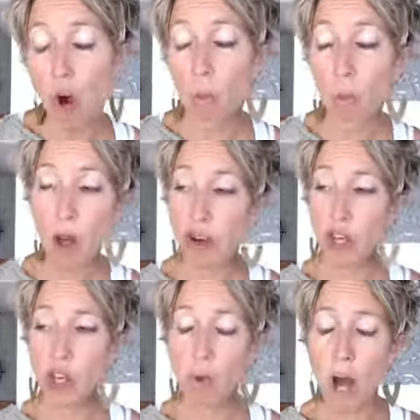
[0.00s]
whether
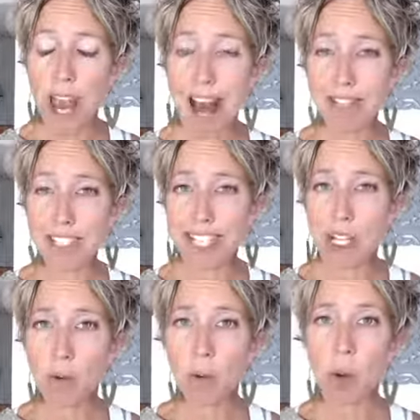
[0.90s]
you want to have a
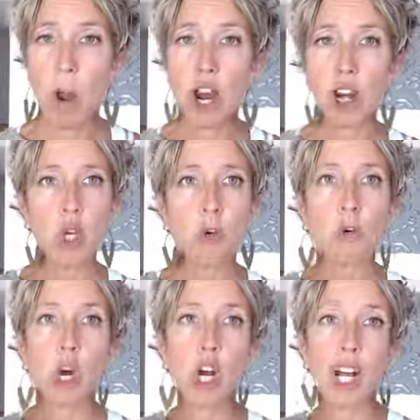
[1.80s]
schedule where you
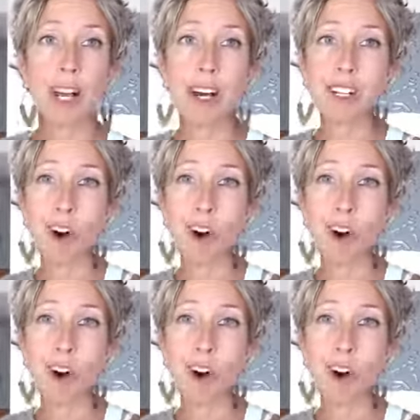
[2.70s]
work